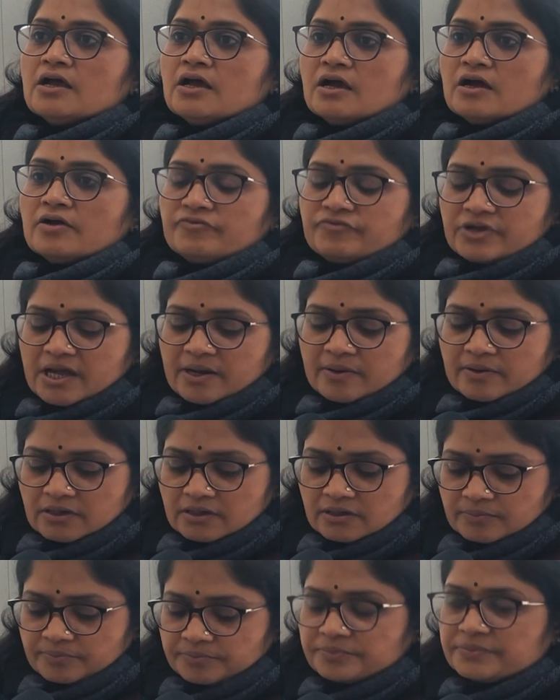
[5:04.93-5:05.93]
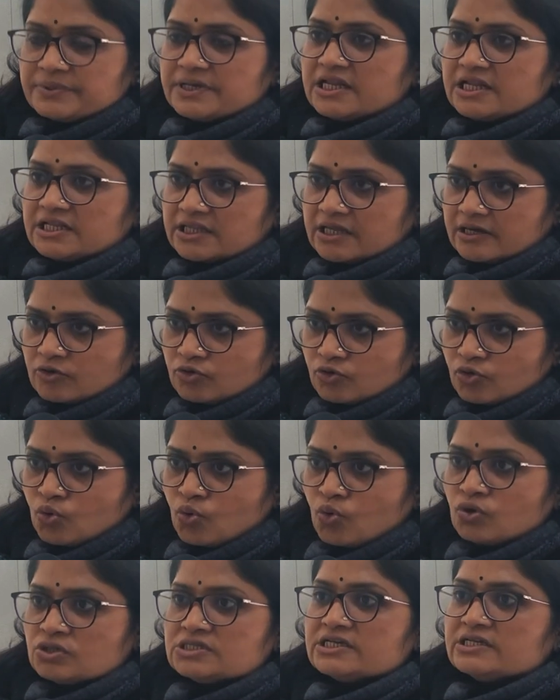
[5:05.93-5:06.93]
we are bearing the
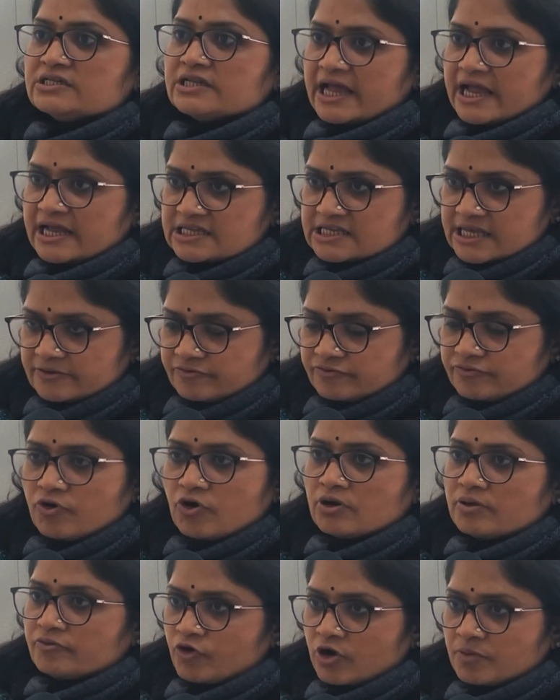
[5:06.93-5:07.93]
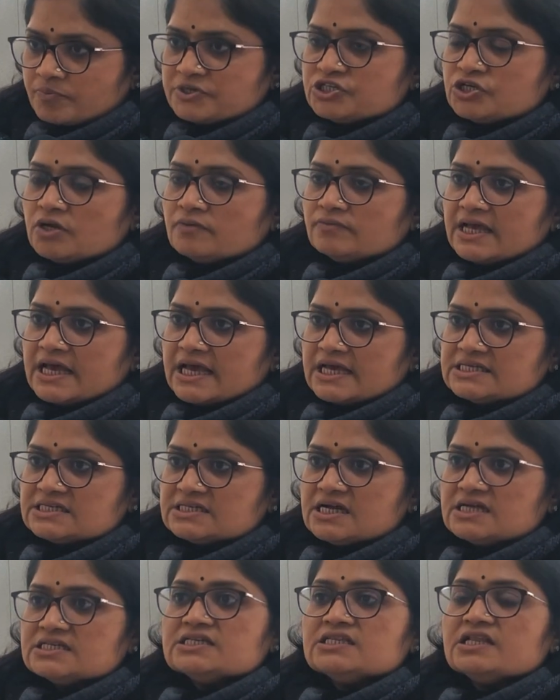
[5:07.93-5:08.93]
clothes in the formation of the
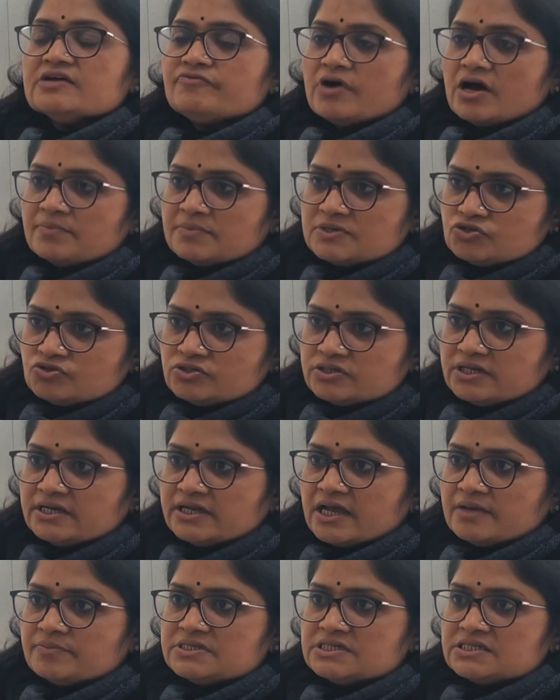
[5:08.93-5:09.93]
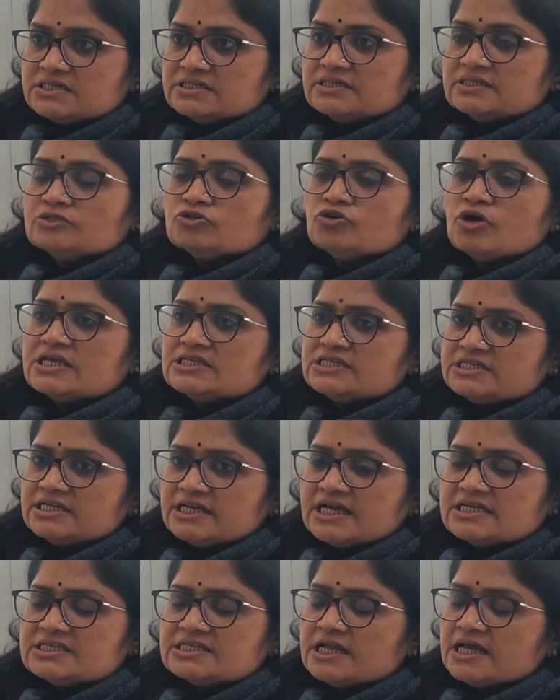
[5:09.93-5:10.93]
esters in the pharmaceutical chemistry. So
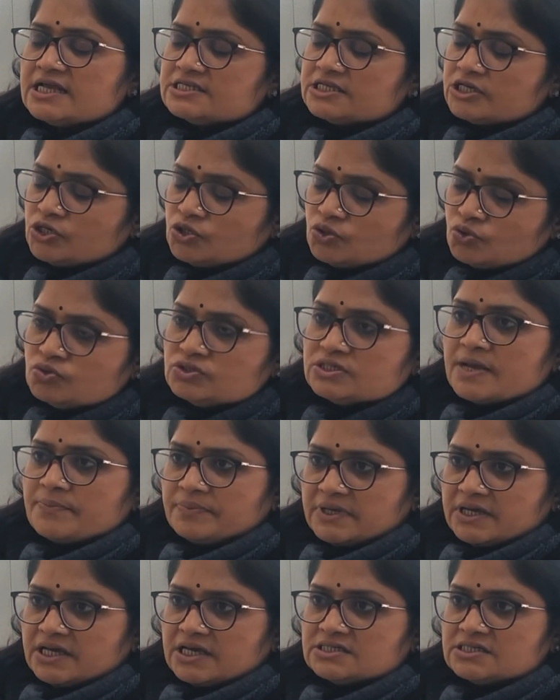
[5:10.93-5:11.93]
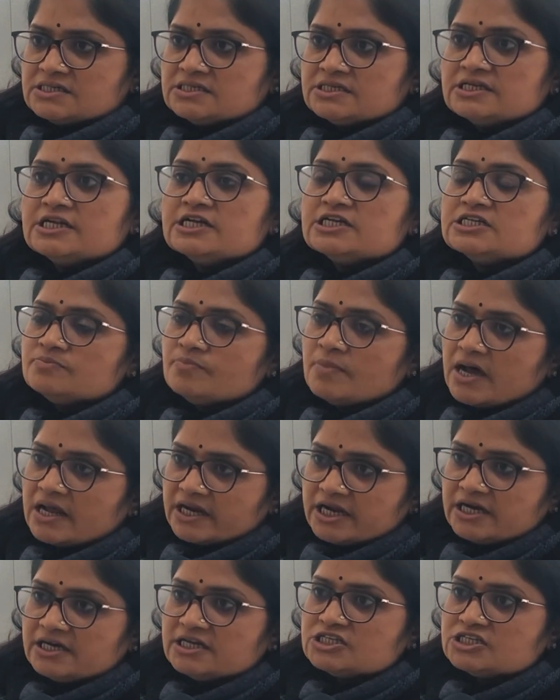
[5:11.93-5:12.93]
acetic acid has a huge applications and its market is